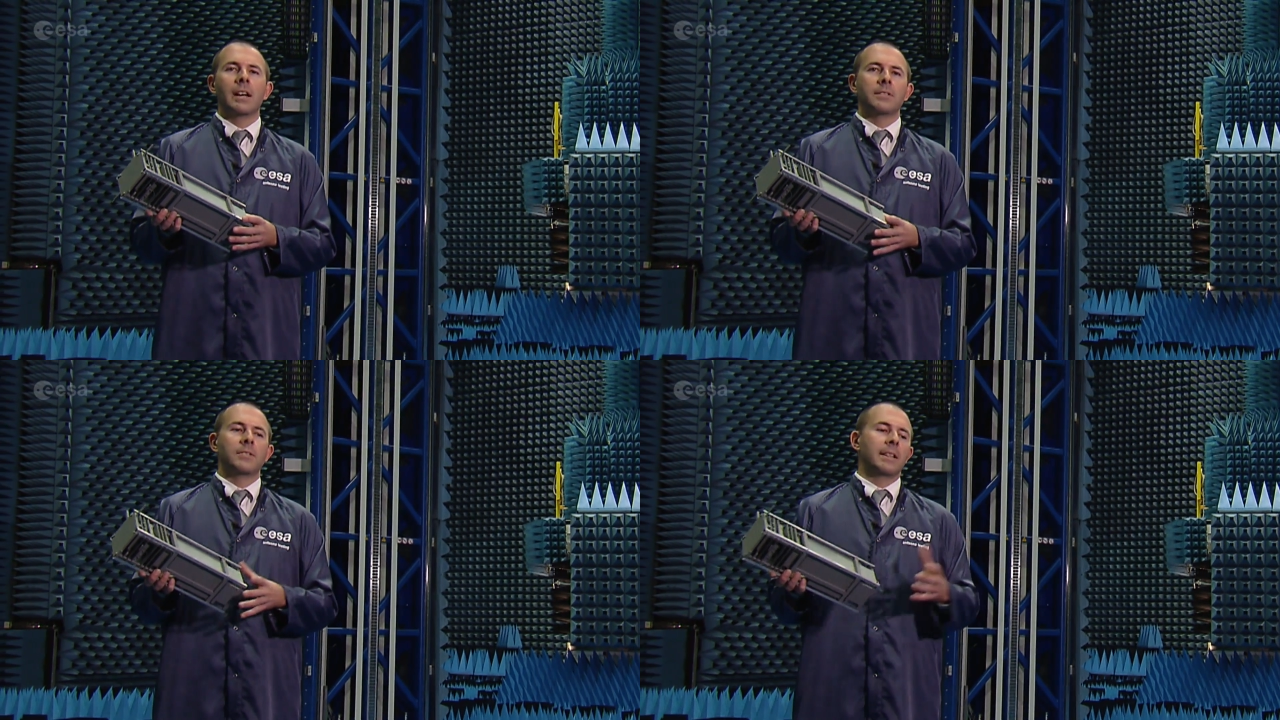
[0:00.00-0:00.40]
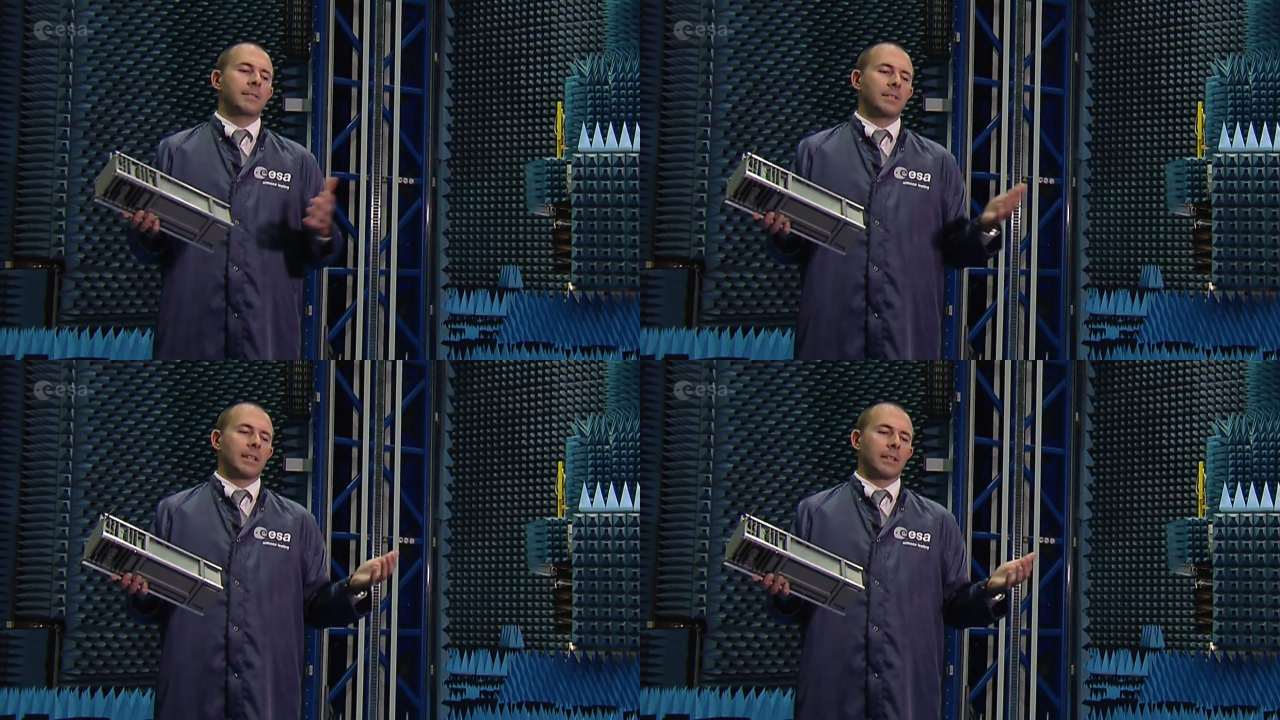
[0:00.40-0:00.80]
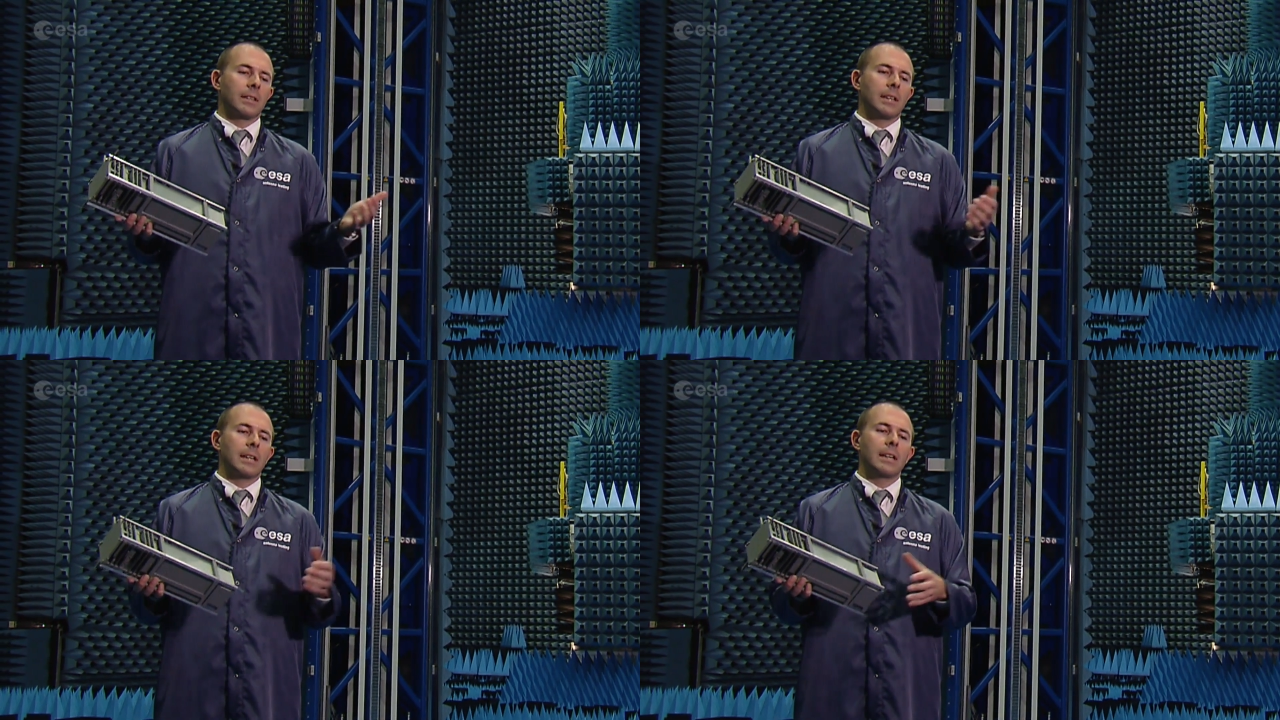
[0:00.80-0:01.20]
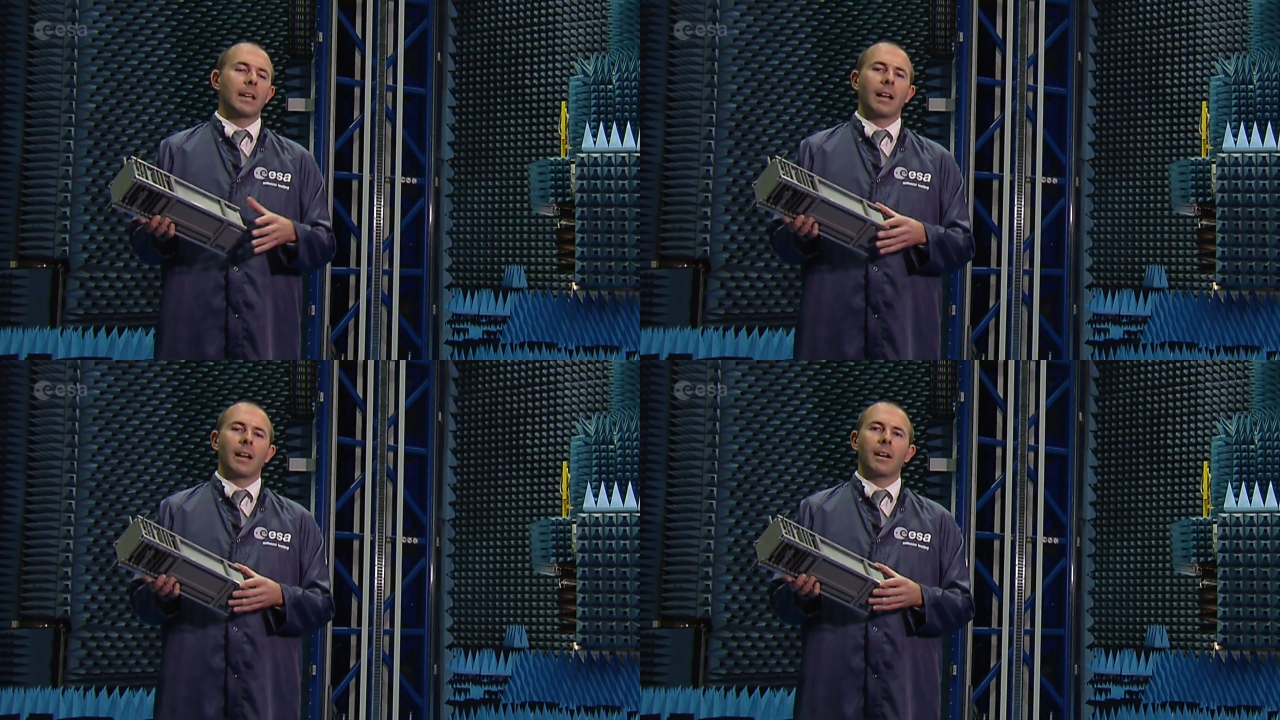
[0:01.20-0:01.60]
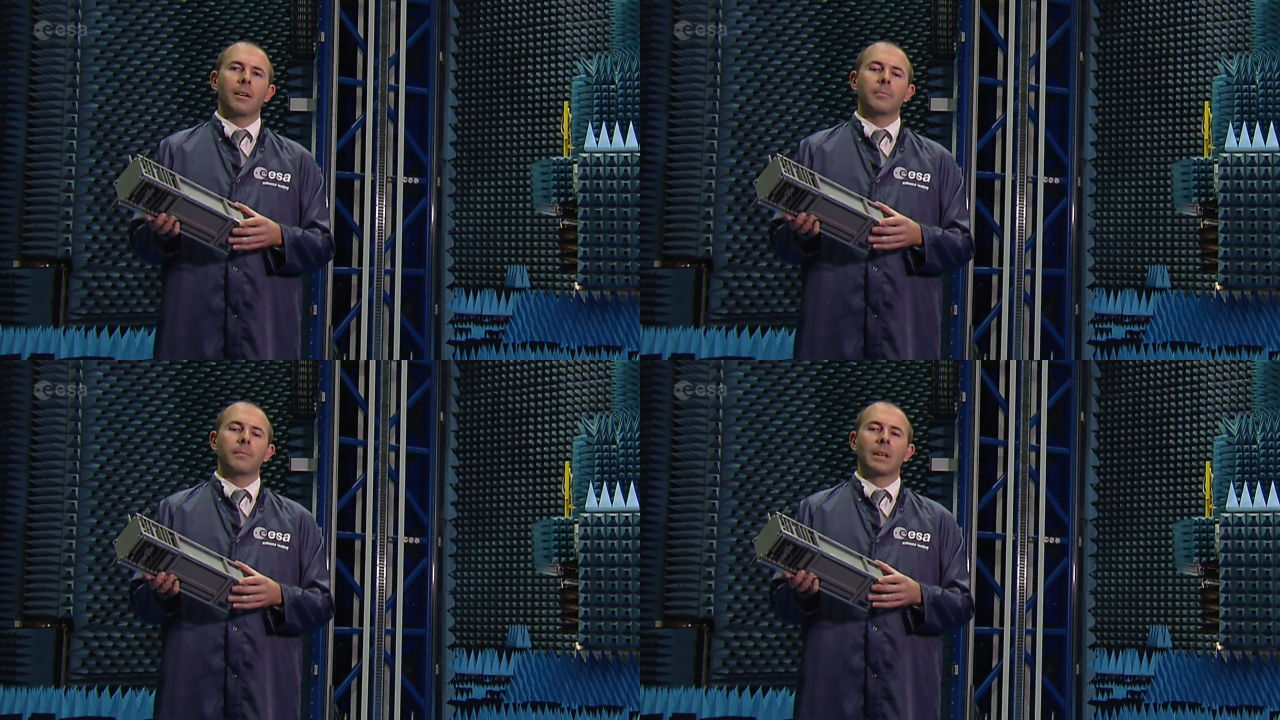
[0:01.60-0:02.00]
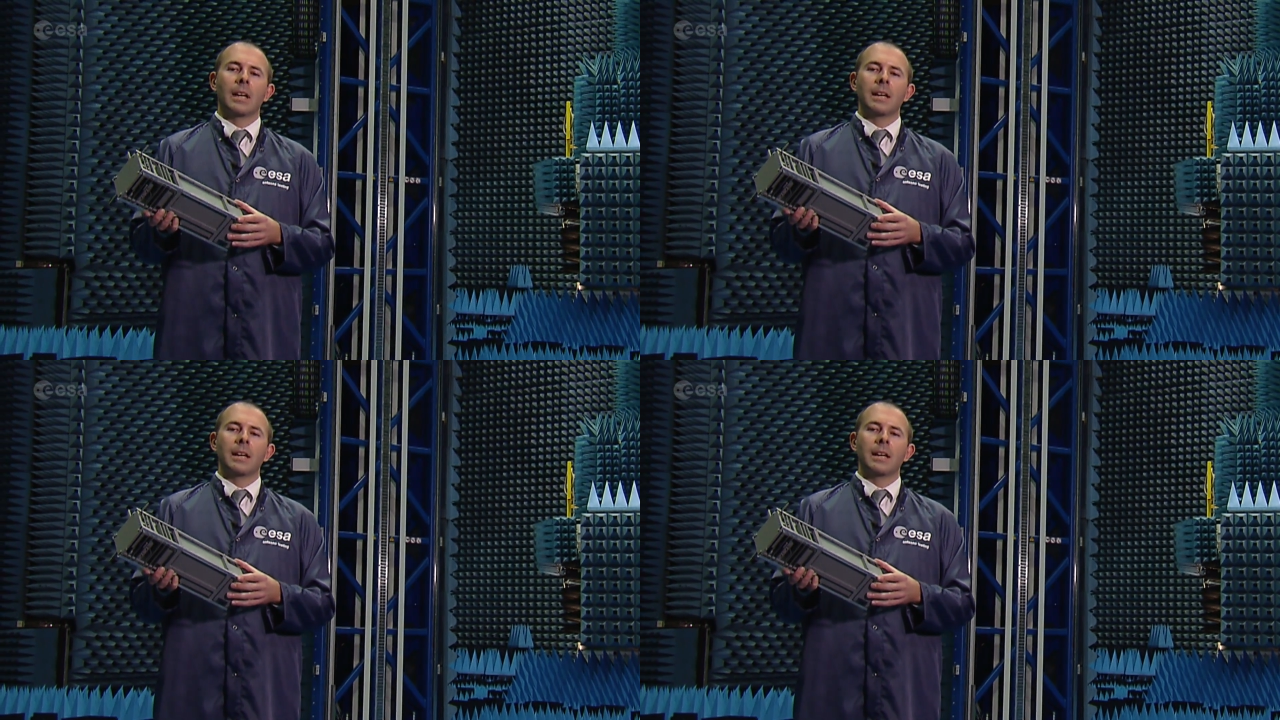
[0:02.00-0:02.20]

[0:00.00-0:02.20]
sensing the, um,